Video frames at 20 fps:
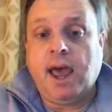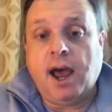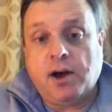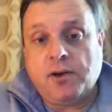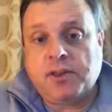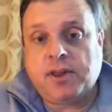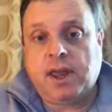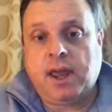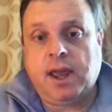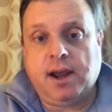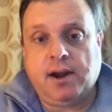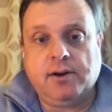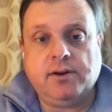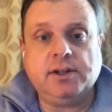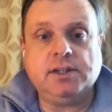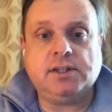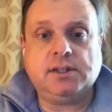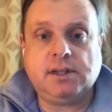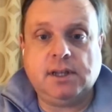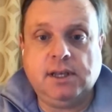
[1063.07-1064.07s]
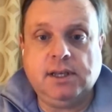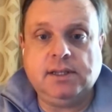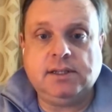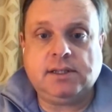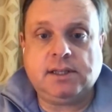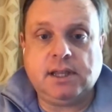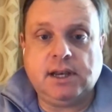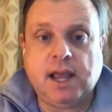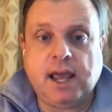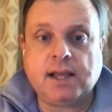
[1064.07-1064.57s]
Healthcare
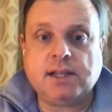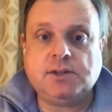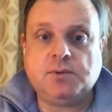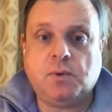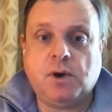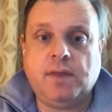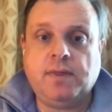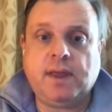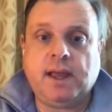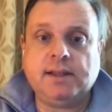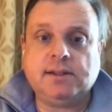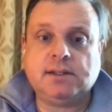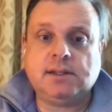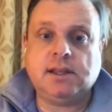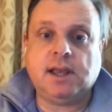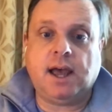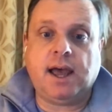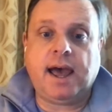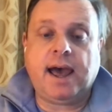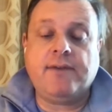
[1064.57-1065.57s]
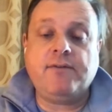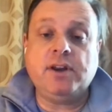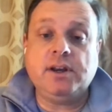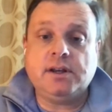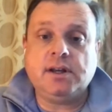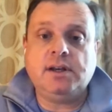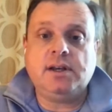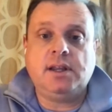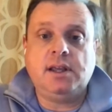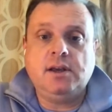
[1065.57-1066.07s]
is the next one that's
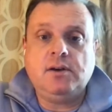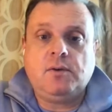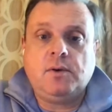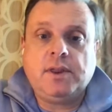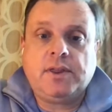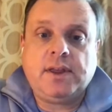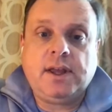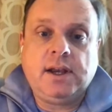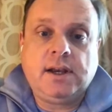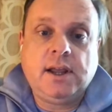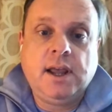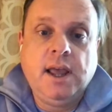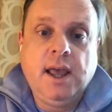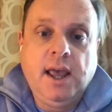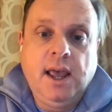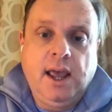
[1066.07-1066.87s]
having to deal with it.